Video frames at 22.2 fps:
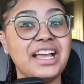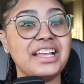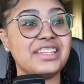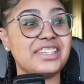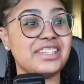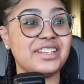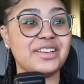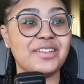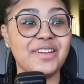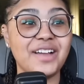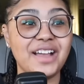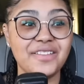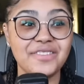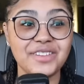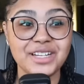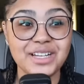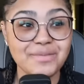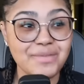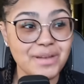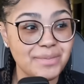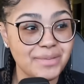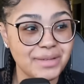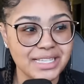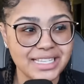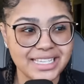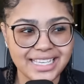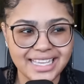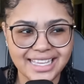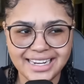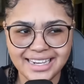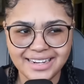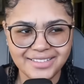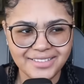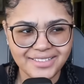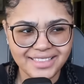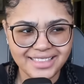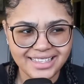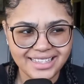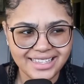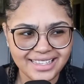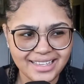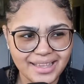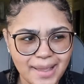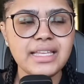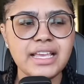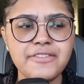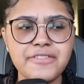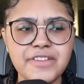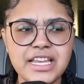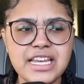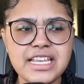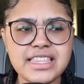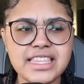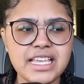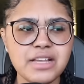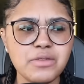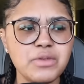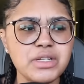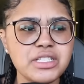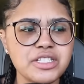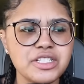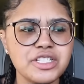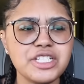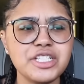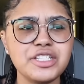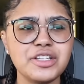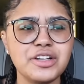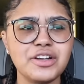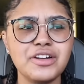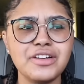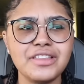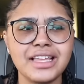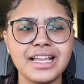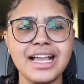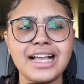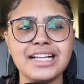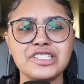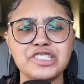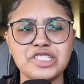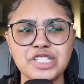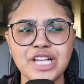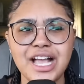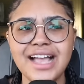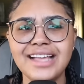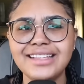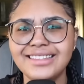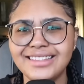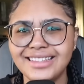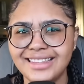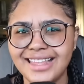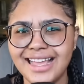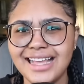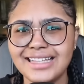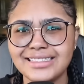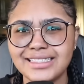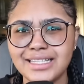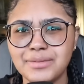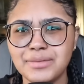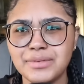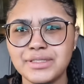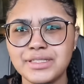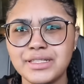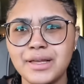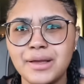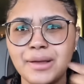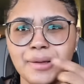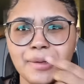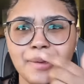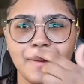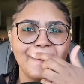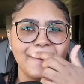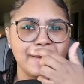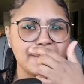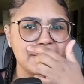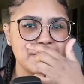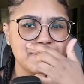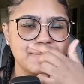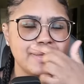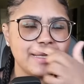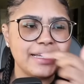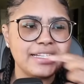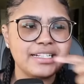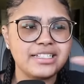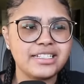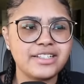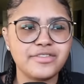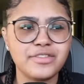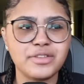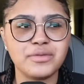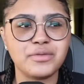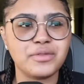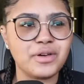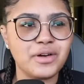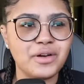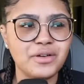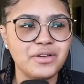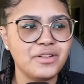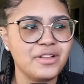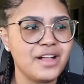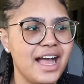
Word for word: She don't ever come up again, I don't think. If anything, wasn't she the girl that got shot in the last episode? Is she playing a different role?